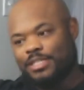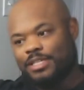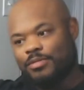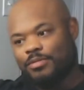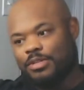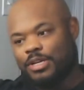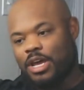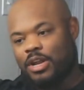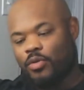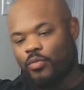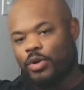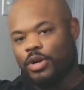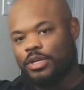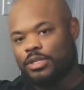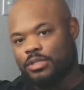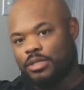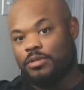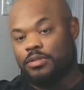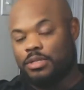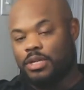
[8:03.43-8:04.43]
It was kind of
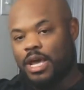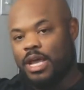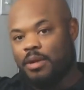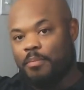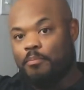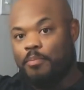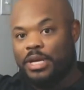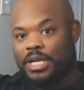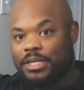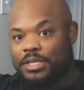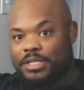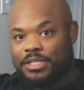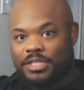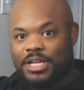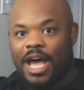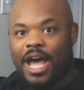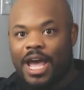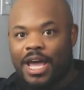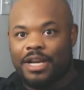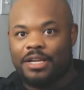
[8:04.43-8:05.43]
weird. It had a bent
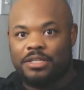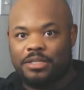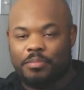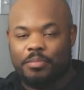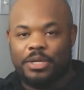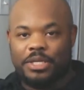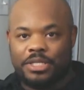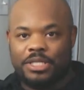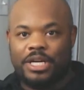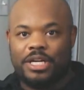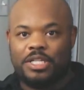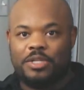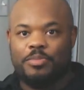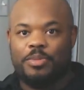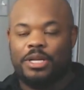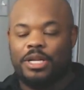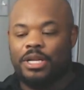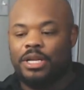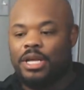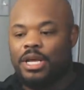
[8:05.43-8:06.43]
side. It's a bent side
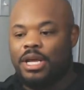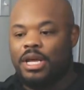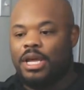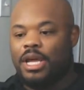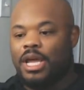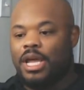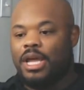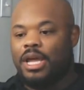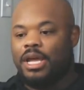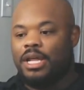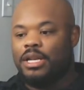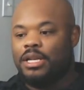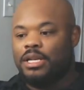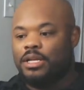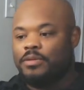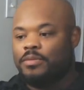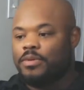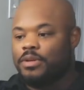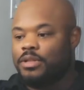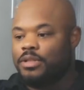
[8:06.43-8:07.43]
spinet,
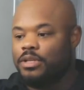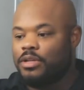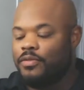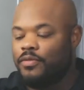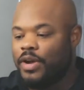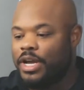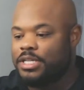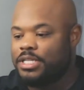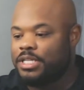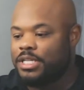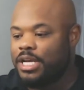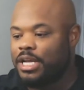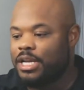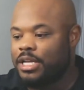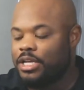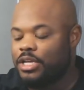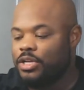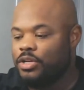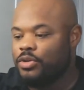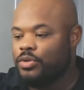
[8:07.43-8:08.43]
and the devices that
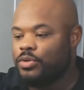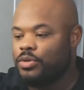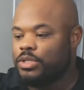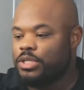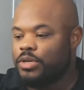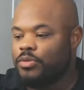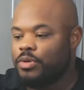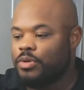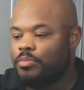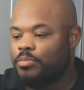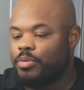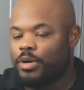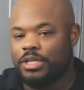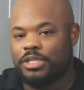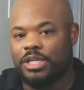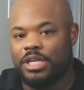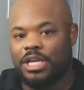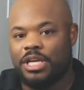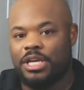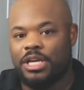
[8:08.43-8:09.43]
he used, he would
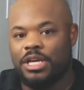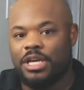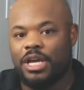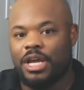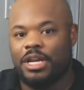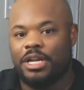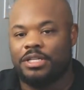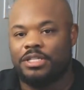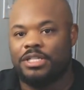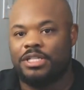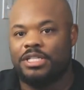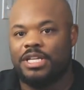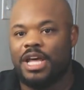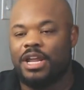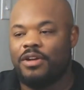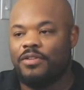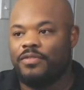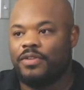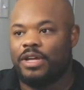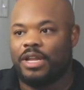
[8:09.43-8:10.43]
press a key, and
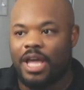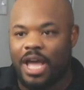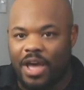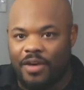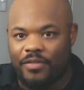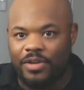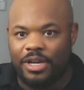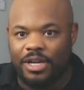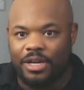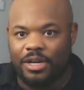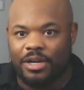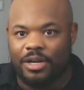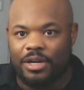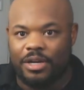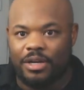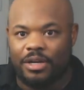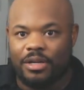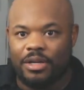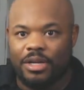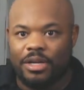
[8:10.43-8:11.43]
instead of it having
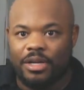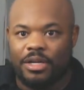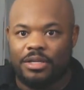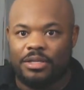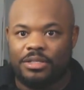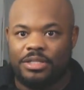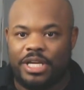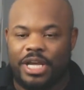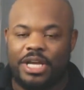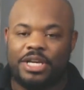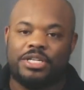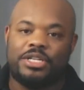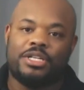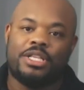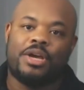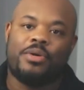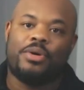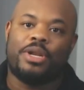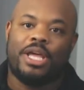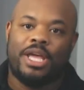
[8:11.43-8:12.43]
a tangent
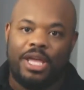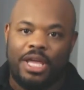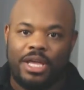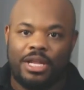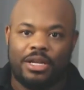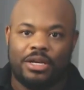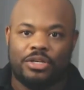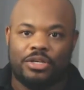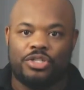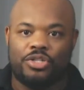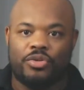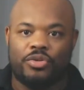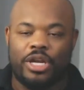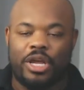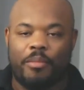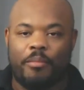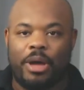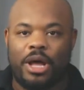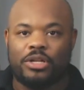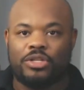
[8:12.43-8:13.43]
that would hit a string
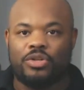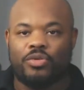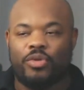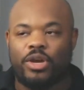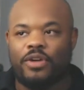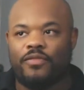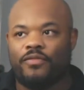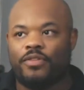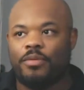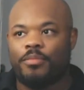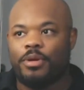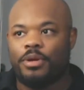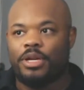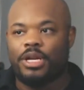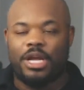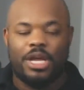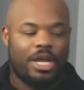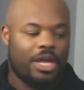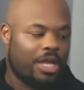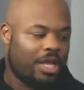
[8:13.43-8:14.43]
and bounce away from it,
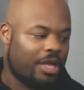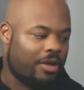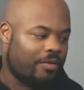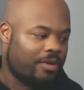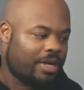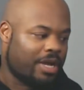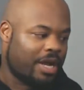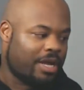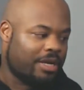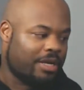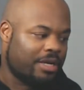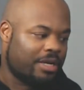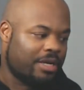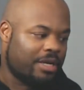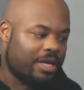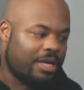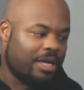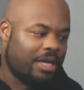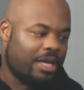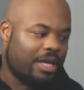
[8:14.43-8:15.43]
it would kind of
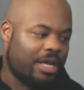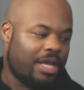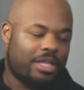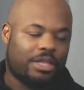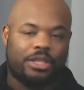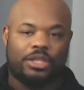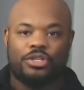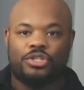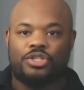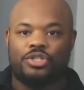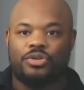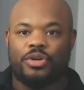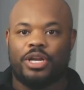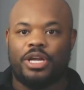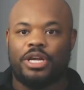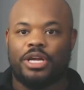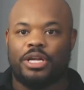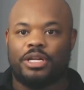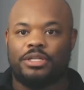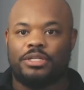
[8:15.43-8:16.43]
hit the
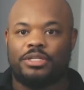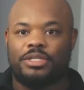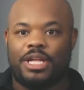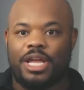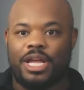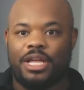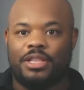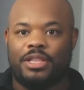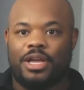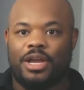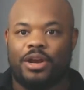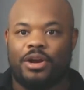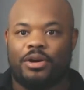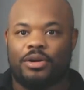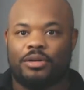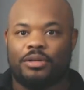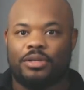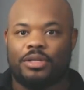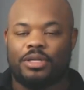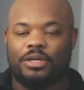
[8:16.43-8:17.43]
string and stay there.
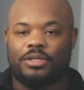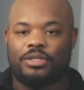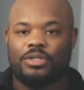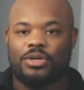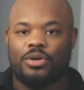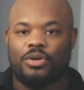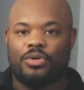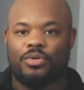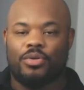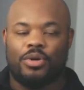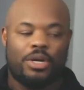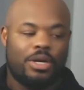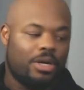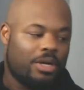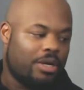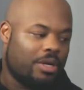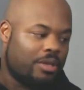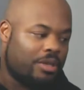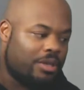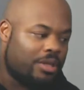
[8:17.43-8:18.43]
And so
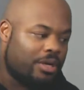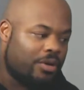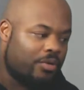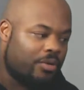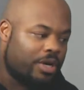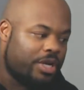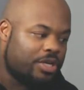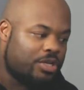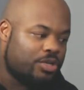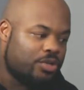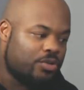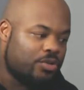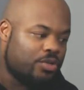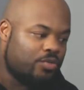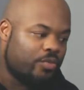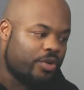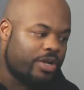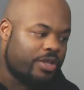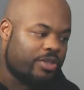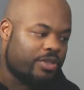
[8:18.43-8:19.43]
there were issues
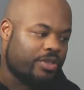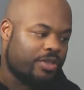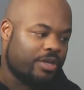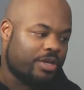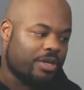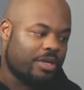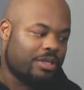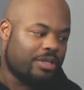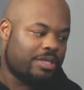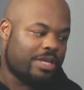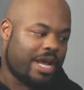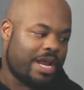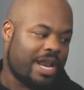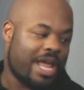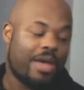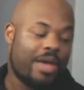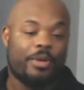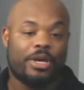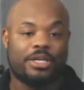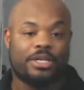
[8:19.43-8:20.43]
with
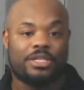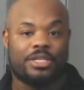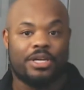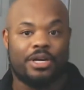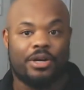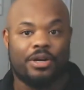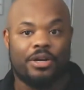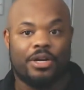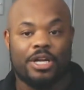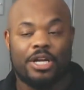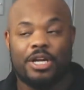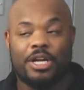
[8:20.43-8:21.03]
dynamics there.